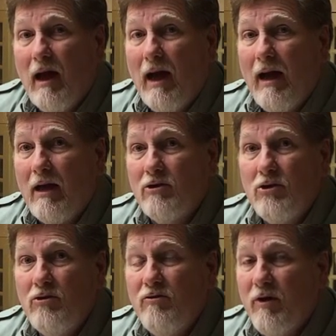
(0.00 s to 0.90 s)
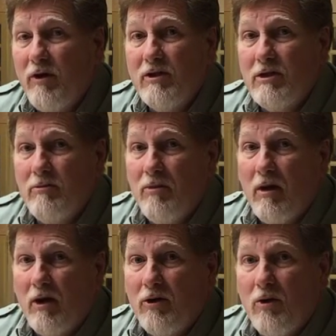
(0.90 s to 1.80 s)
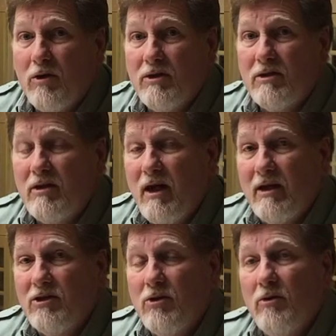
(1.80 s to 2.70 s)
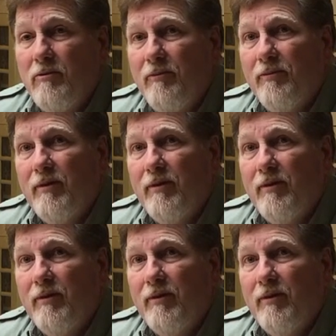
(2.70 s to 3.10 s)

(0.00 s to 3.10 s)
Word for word: I had two very simple art courses in high school,